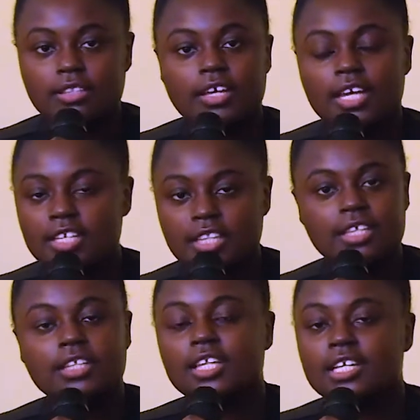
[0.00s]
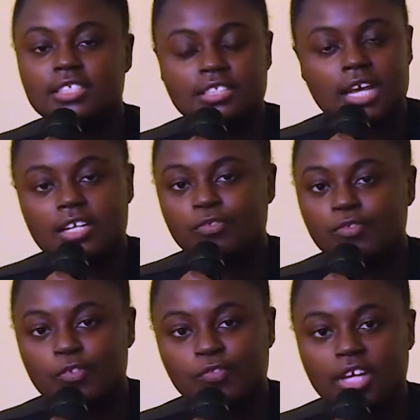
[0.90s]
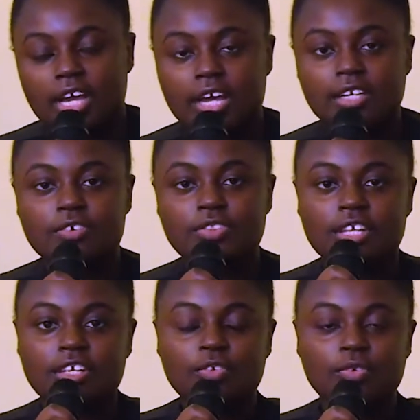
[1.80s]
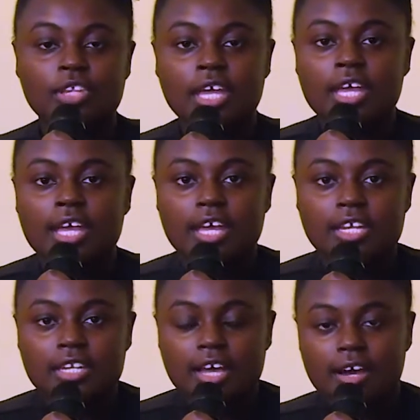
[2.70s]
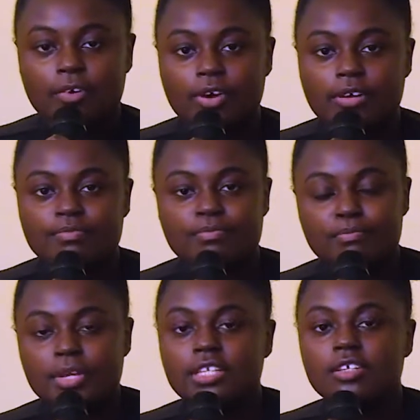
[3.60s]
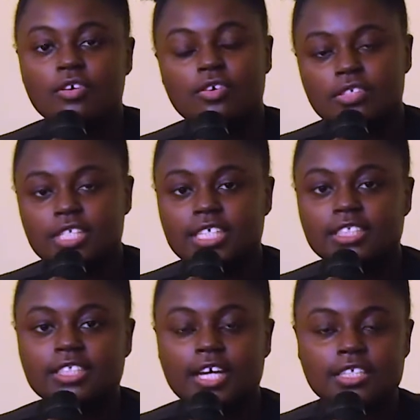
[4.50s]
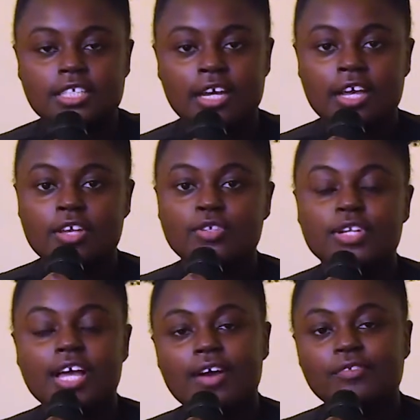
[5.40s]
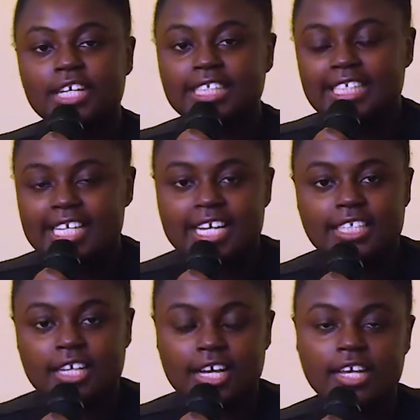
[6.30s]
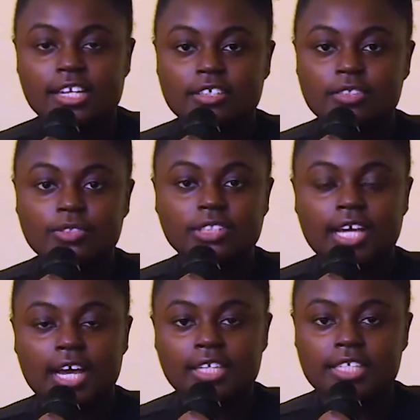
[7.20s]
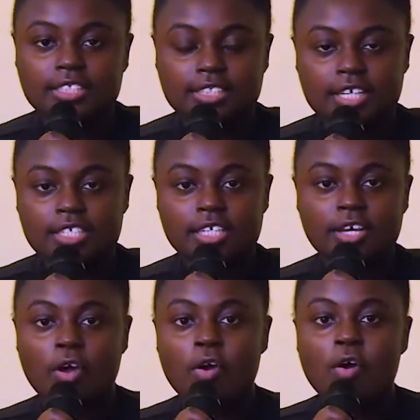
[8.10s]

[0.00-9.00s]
that is revolving around the youth. And our main goal is that you'll have a clearer and a closer understanding